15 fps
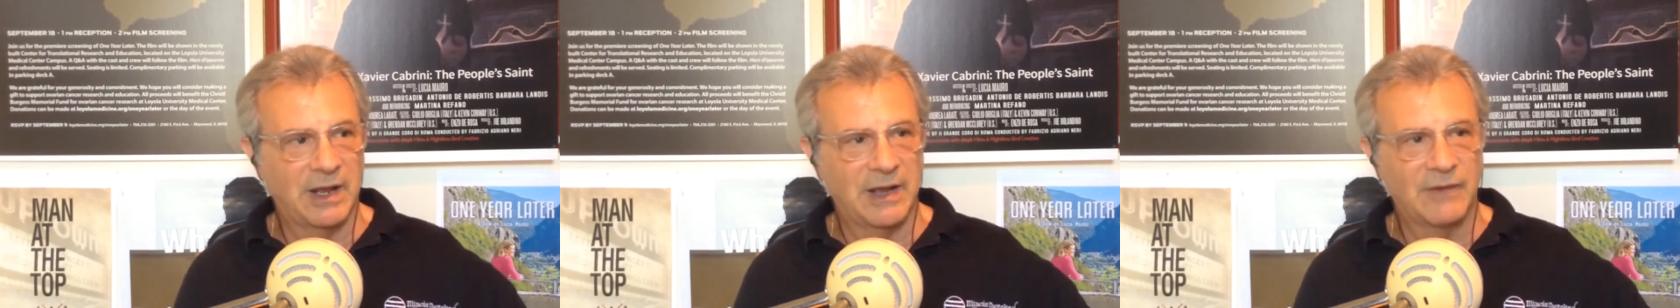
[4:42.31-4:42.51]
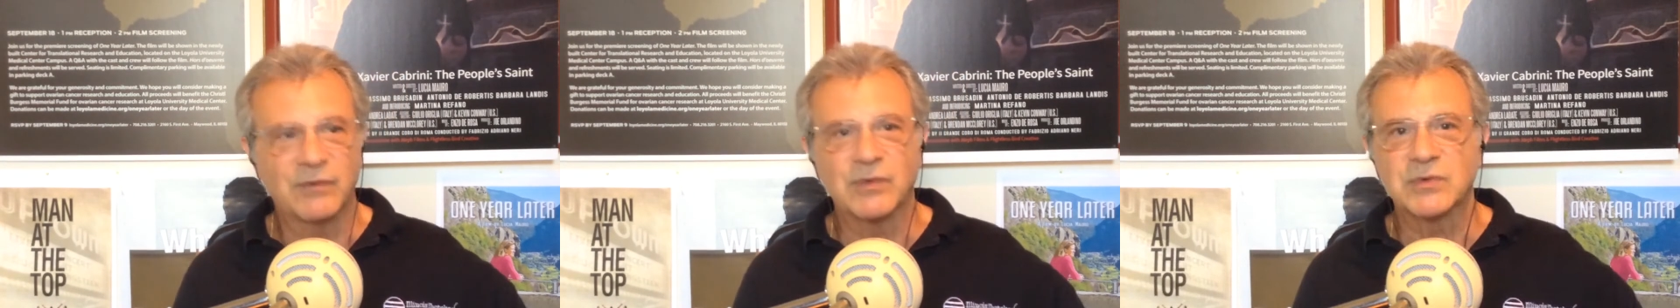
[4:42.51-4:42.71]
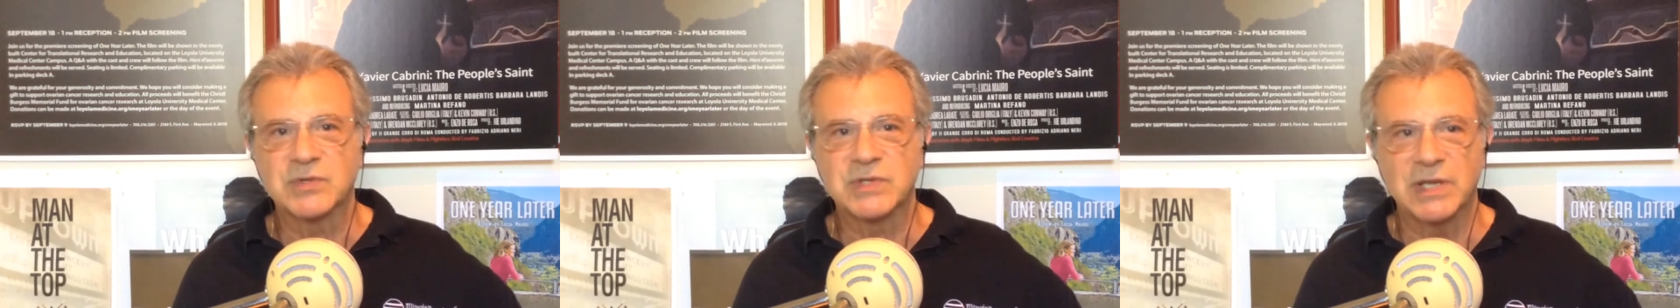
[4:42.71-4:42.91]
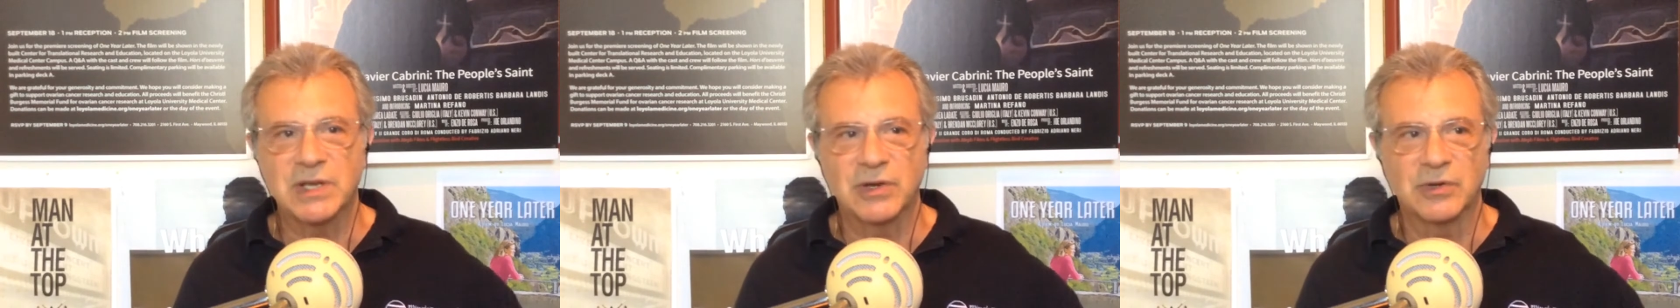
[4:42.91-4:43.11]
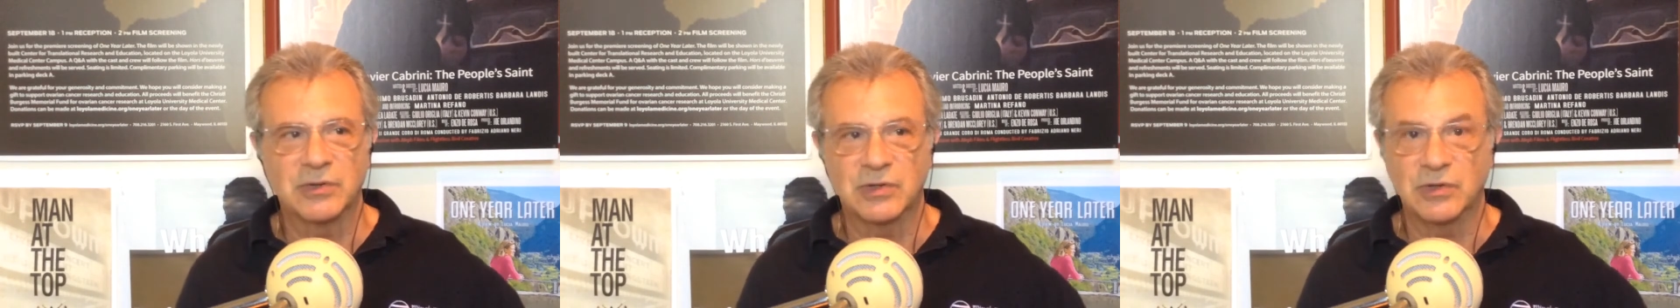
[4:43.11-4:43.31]
efforts
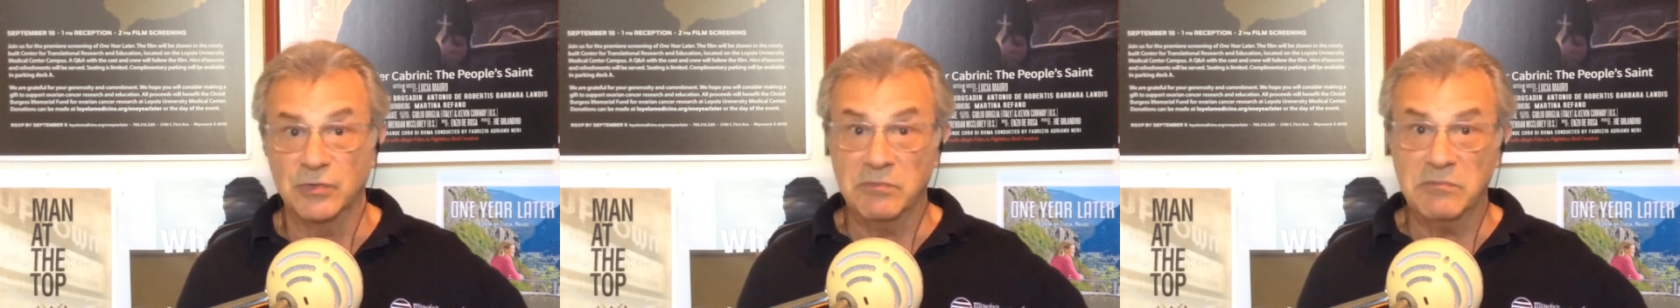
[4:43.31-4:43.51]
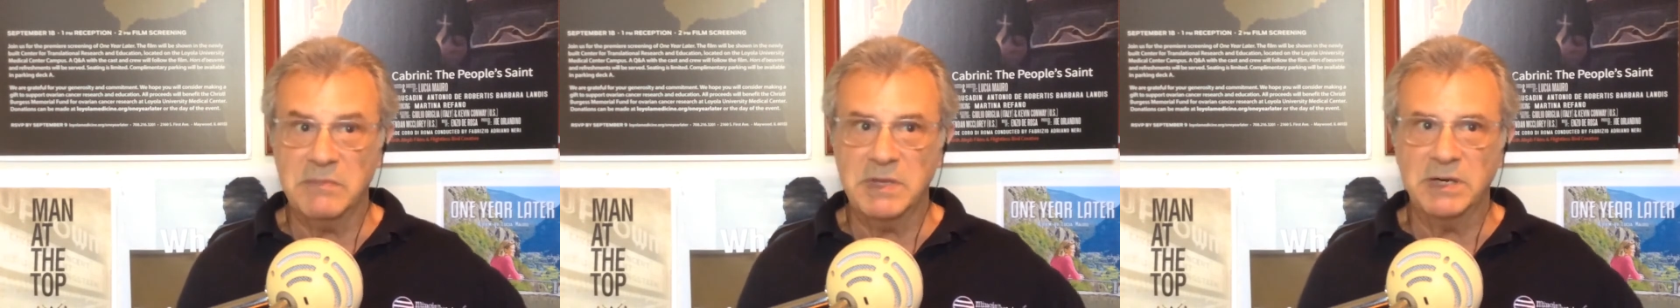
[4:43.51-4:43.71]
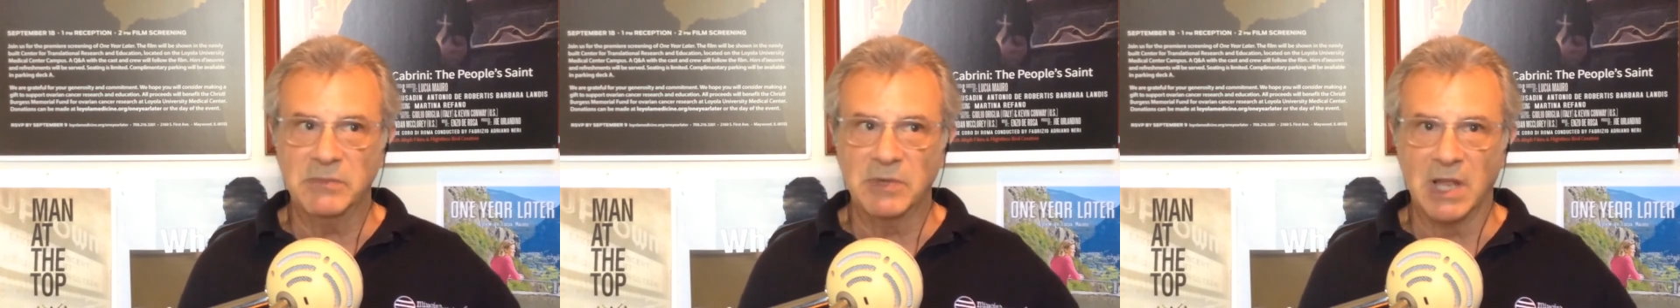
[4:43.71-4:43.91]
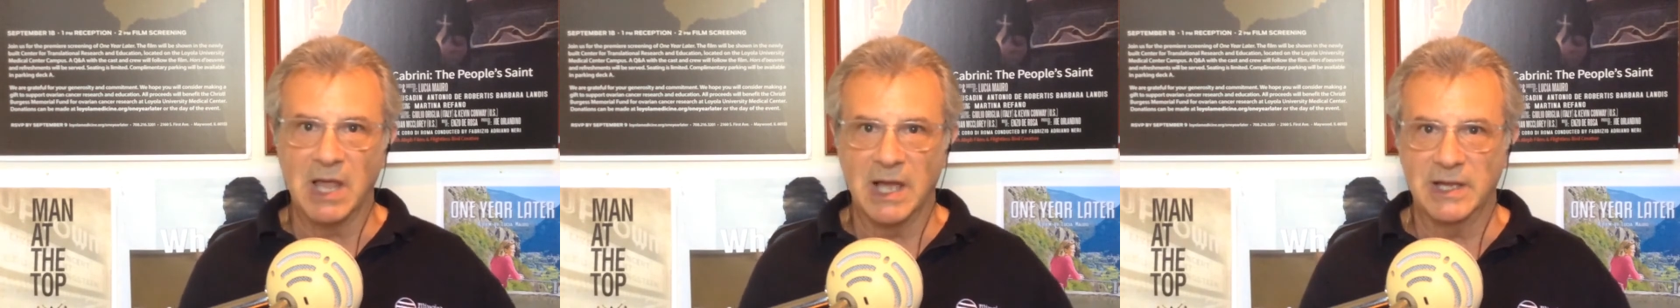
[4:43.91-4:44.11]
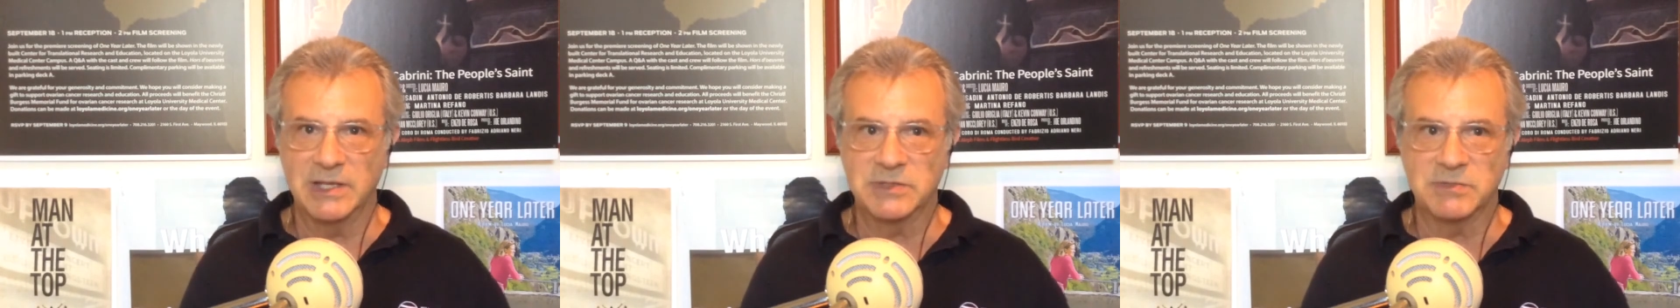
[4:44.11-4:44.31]
here to
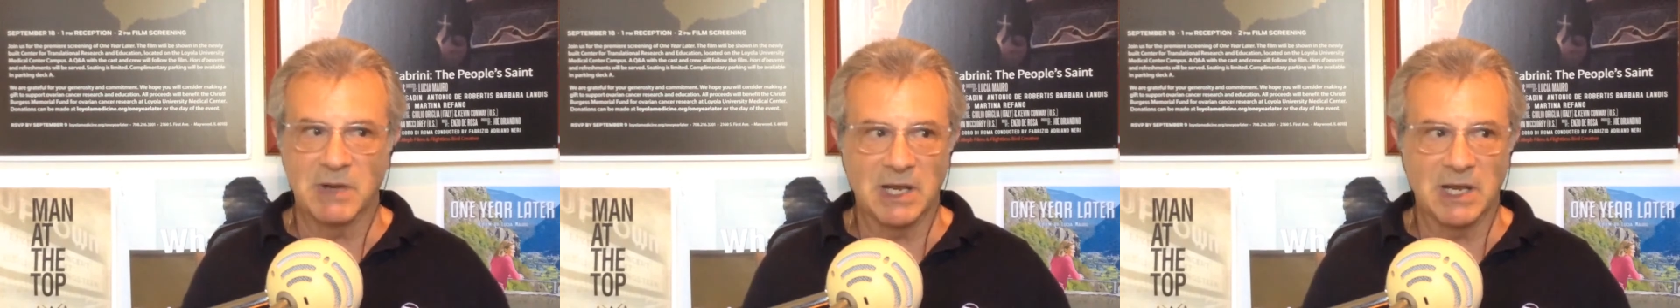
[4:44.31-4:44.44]
minimalize